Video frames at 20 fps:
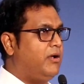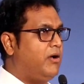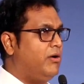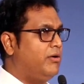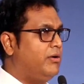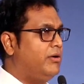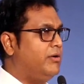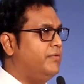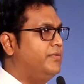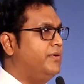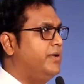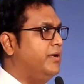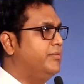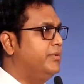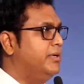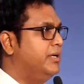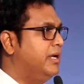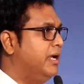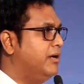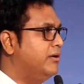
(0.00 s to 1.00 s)
corner of
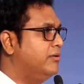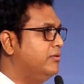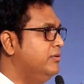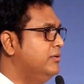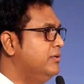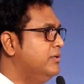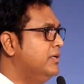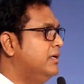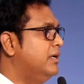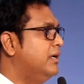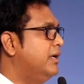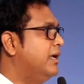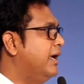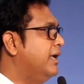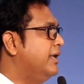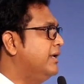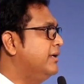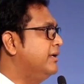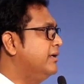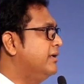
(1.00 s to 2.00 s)
Tamil Nadu
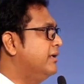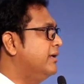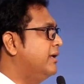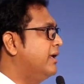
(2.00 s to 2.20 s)
can,